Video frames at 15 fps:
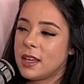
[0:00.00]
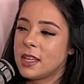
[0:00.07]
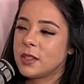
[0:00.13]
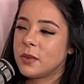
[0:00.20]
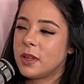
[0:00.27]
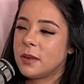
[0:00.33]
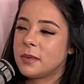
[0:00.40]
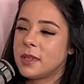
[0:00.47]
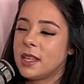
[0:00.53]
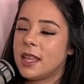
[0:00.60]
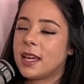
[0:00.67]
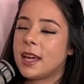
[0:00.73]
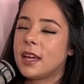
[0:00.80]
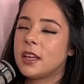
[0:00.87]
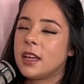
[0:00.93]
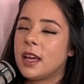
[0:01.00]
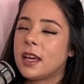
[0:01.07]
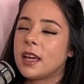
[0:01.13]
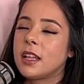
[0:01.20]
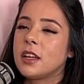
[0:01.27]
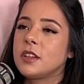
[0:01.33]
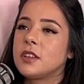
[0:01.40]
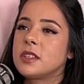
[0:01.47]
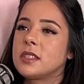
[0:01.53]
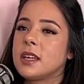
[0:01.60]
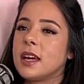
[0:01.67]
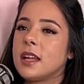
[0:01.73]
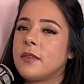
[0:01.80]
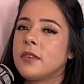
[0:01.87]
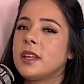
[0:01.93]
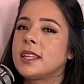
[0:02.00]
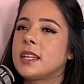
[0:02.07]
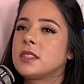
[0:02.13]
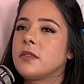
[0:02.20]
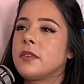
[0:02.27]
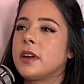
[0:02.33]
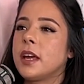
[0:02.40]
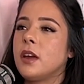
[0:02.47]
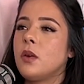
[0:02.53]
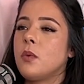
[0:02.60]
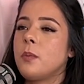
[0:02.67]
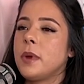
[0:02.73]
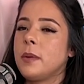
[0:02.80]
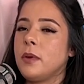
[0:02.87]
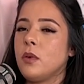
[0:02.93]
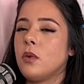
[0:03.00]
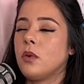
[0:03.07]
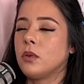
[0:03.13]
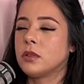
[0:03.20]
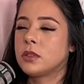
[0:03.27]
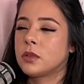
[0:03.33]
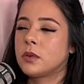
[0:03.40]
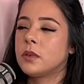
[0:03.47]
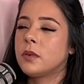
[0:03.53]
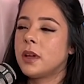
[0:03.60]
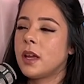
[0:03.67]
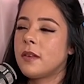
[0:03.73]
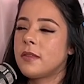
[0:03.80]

is what I'm saying. Like I can understand. I feel like that's a very maybe old school way of